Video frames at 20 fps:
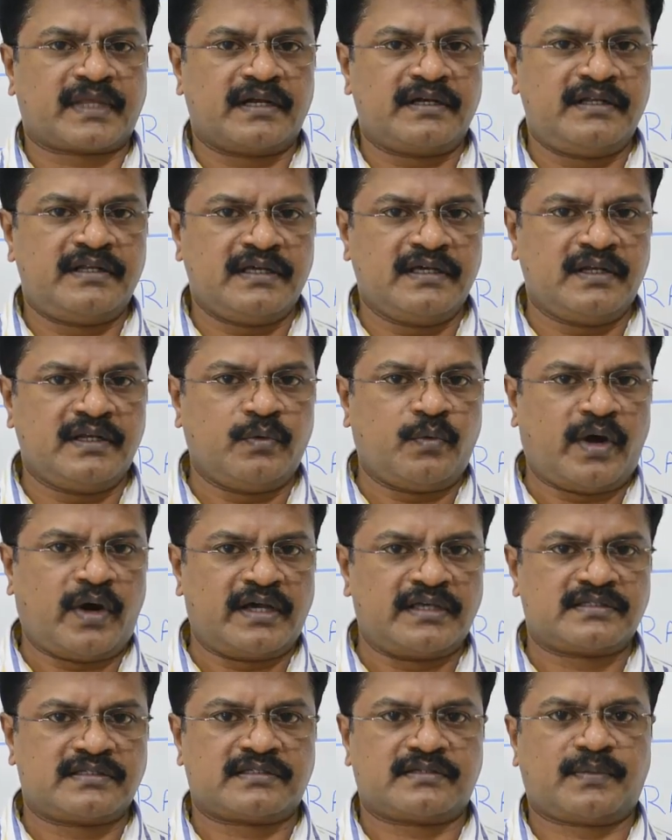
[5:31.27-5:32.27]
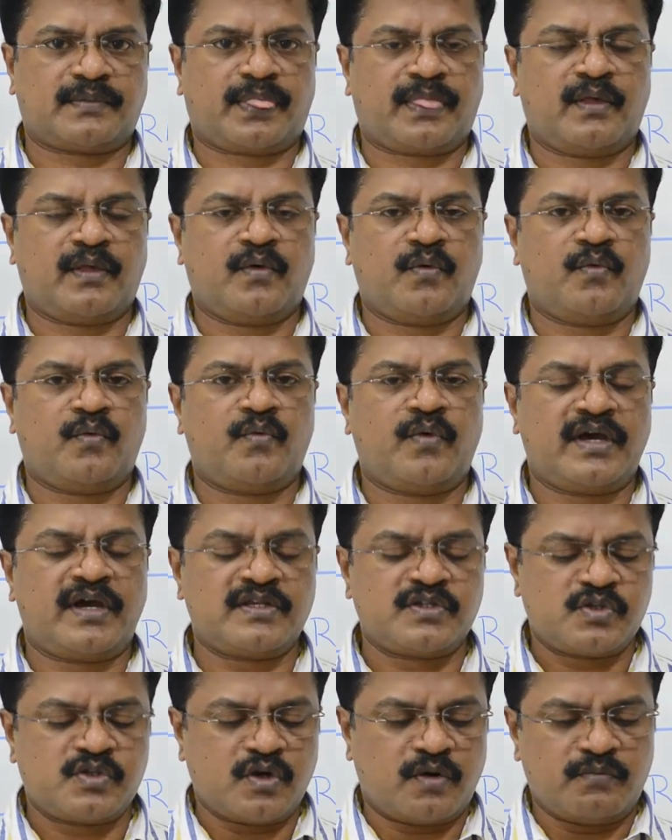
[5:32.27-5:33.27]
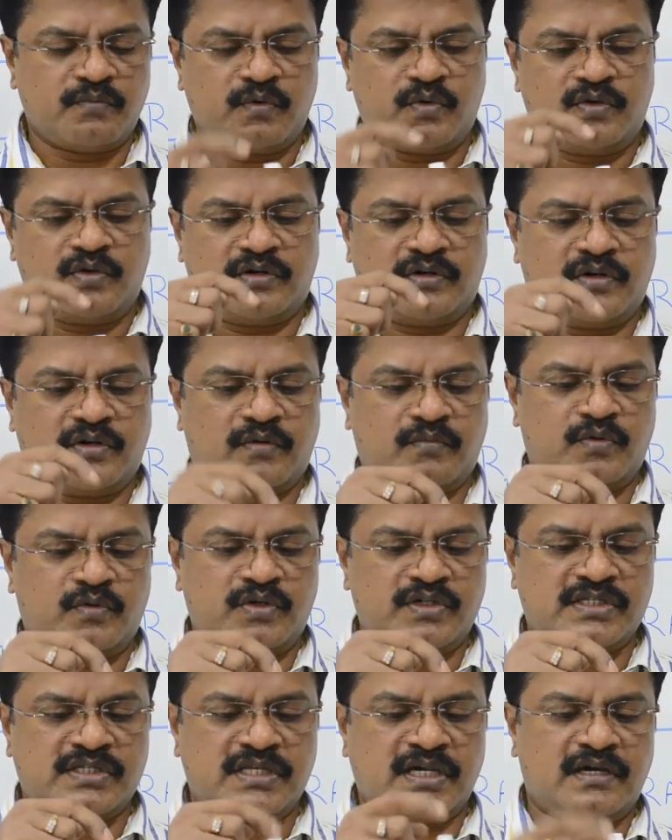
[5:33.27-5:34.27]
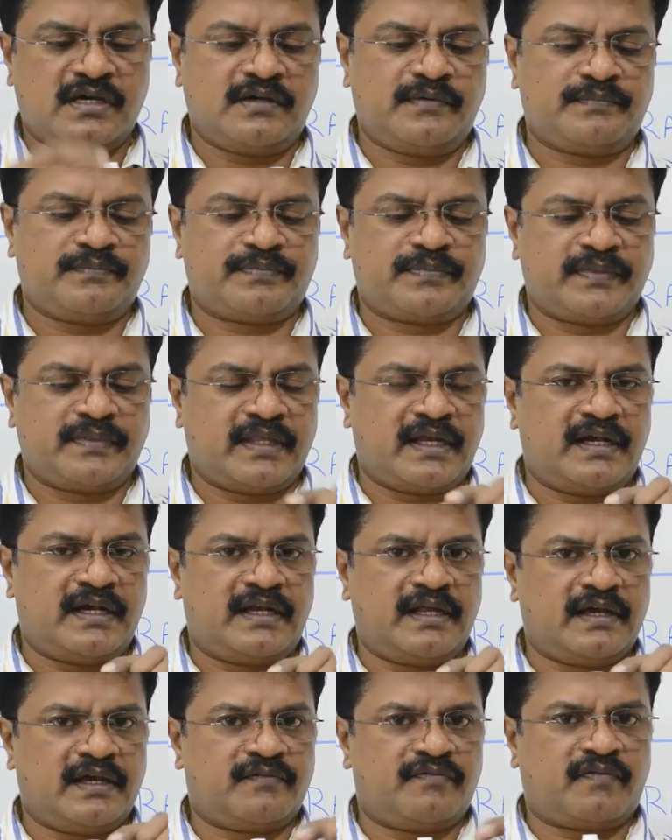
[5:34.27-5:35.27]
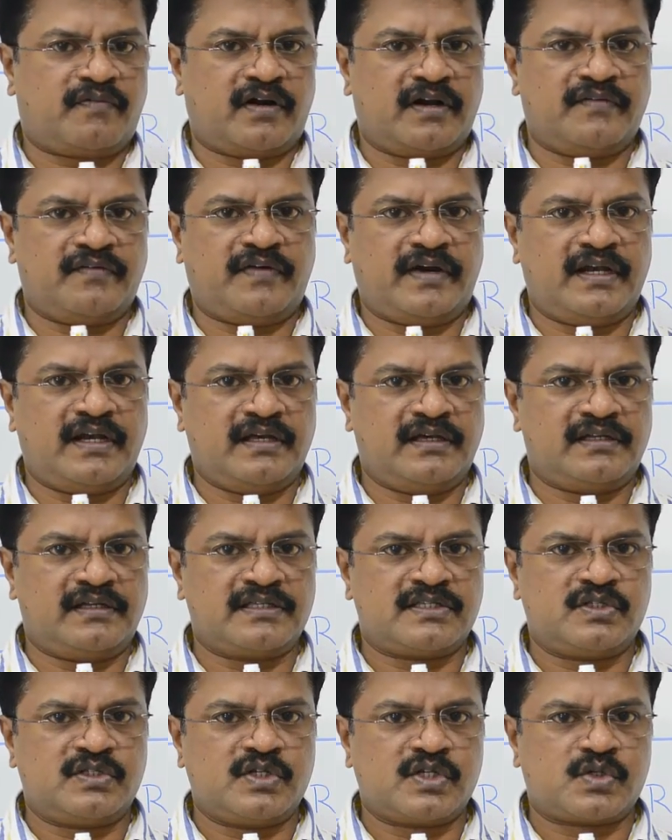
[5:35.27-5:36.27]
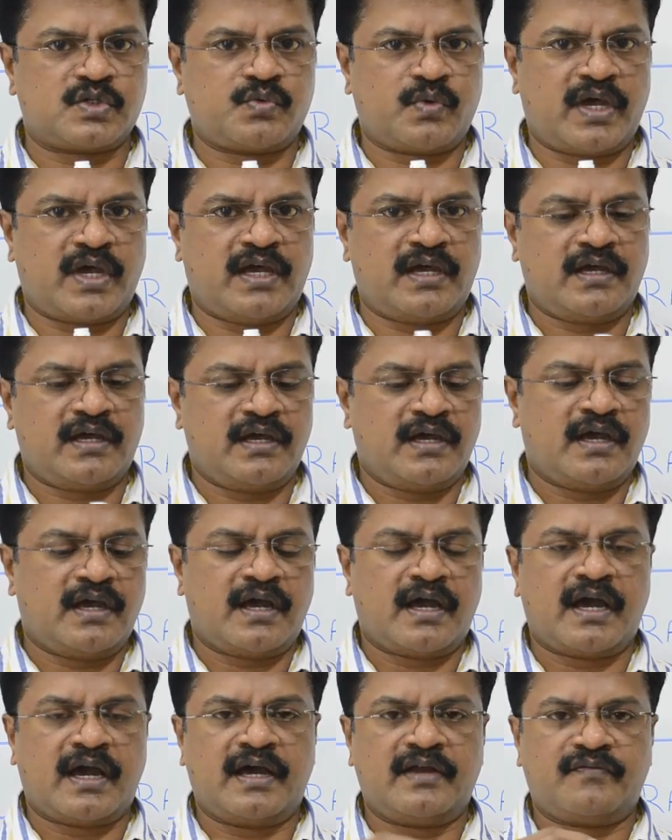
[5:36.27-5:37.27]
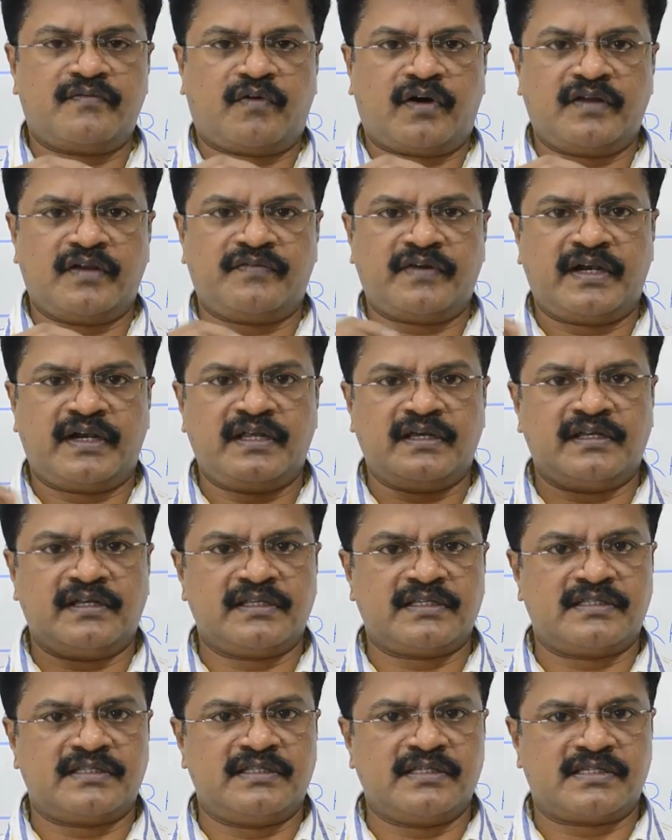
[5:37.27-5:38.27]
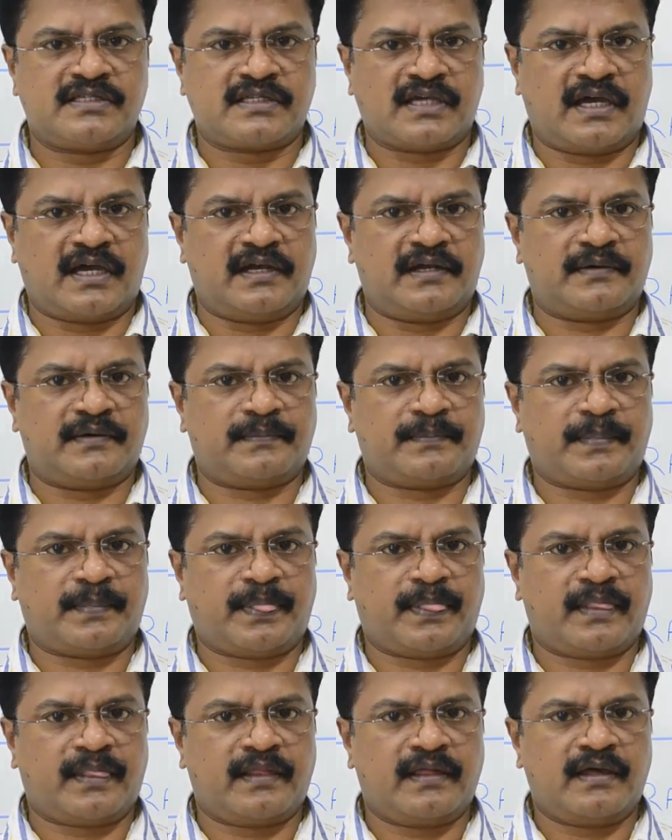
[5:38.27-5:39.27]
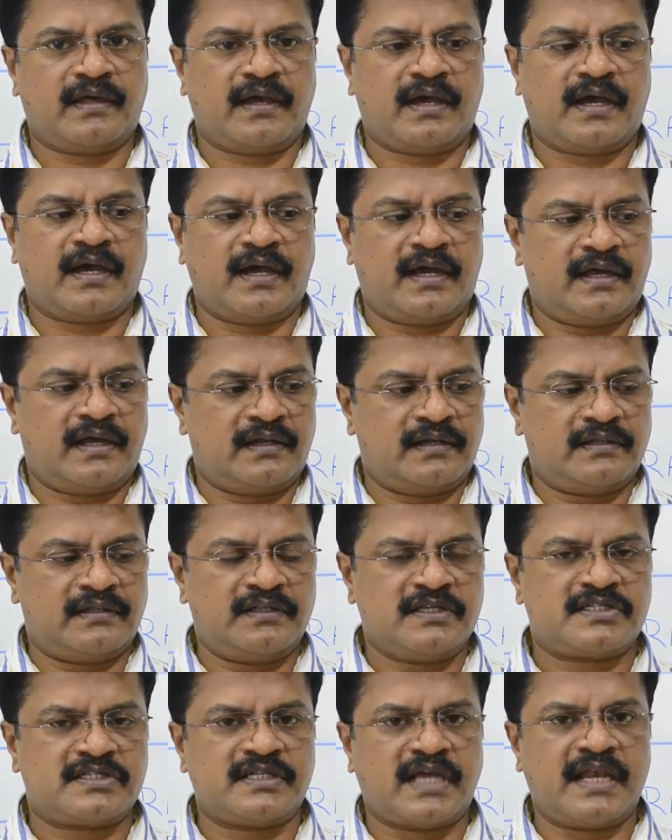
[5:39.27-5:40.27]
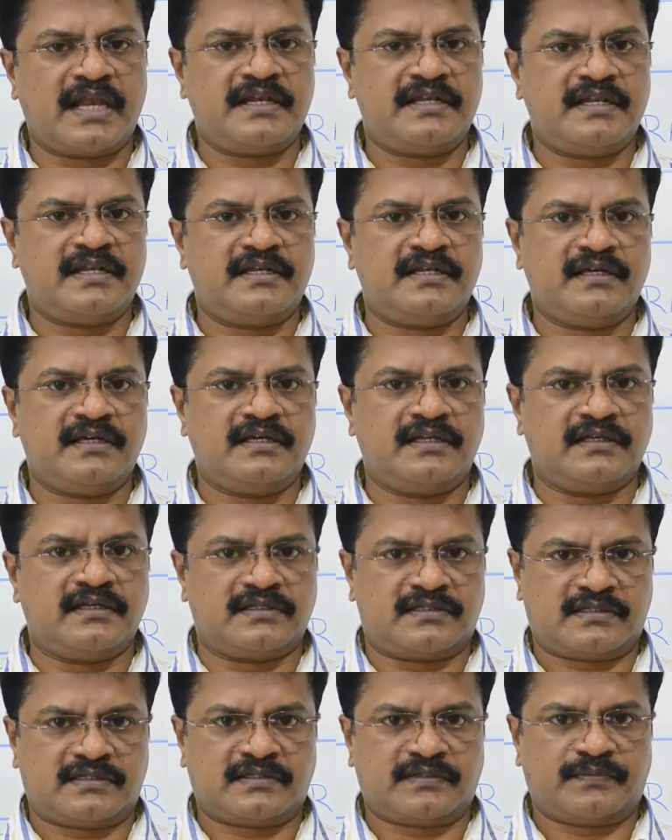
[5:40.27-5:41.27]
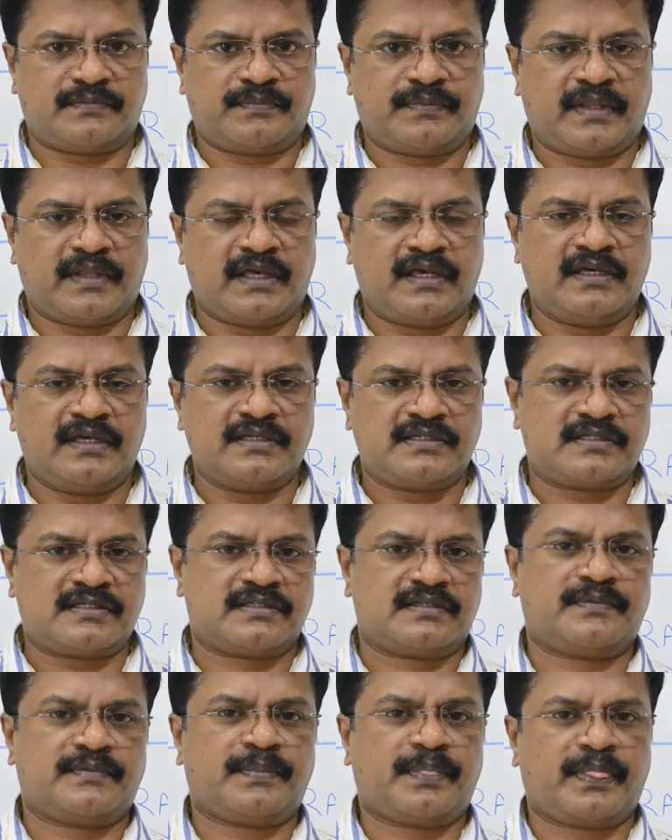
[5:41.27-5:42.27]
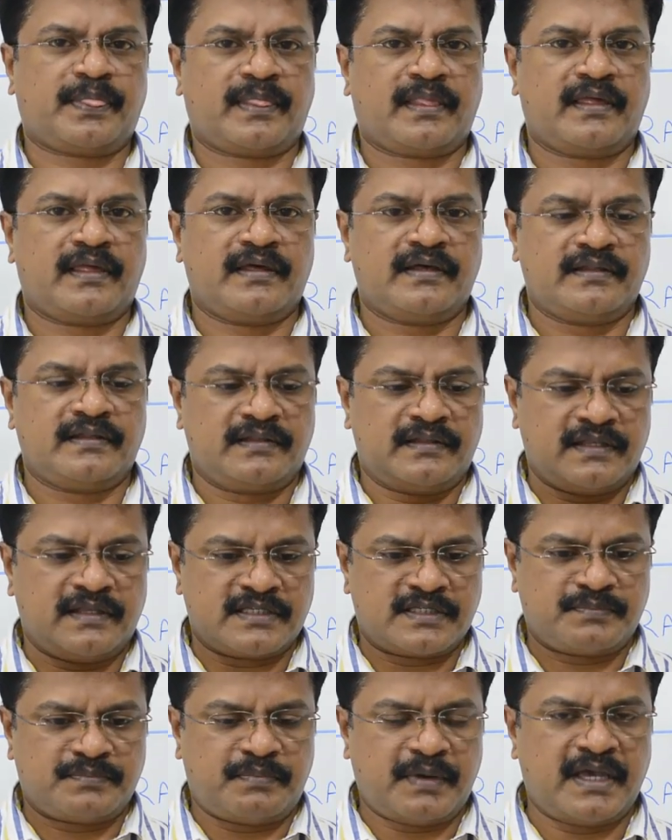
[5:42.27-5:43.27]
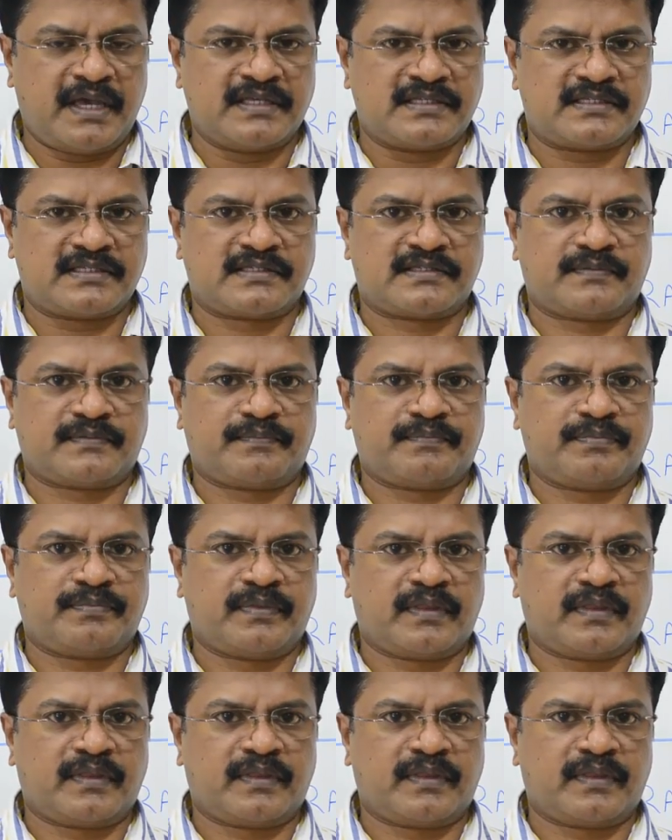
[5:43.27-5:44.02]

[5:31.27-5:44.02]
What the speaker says: degree wise. Where is your moon? Your moon is here, then take 45 degrees this way and 45 degrees this side. And this 90 degrees is the space